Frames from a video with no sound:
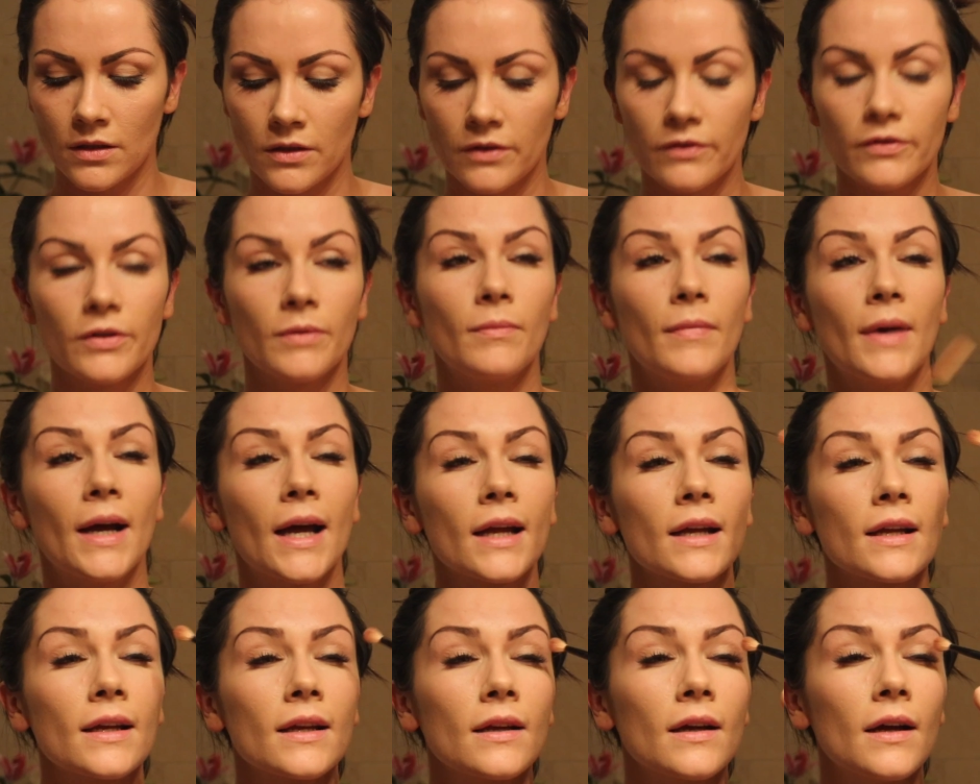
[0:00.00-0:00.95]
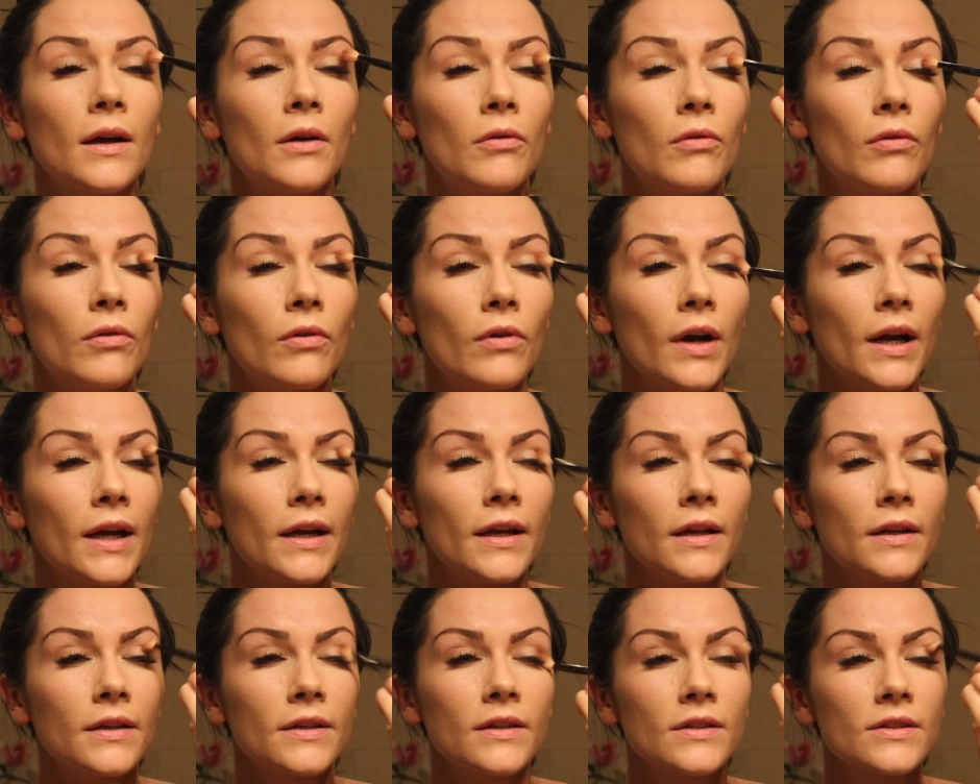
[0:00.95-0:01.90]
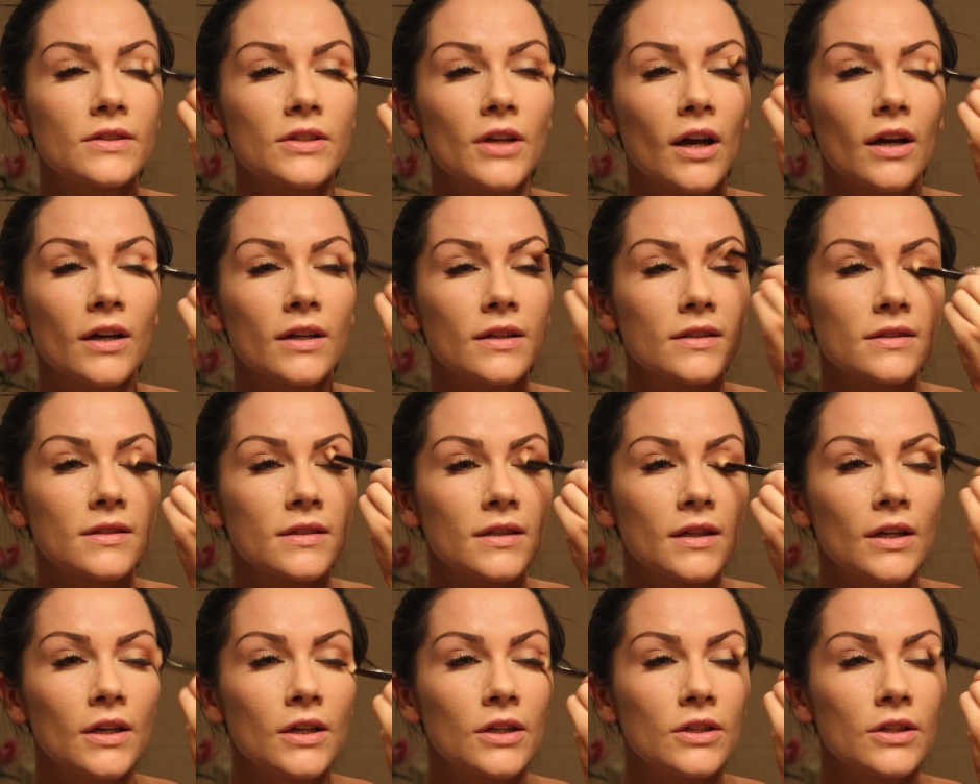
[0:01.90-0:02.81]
for MAC and right into the sockets,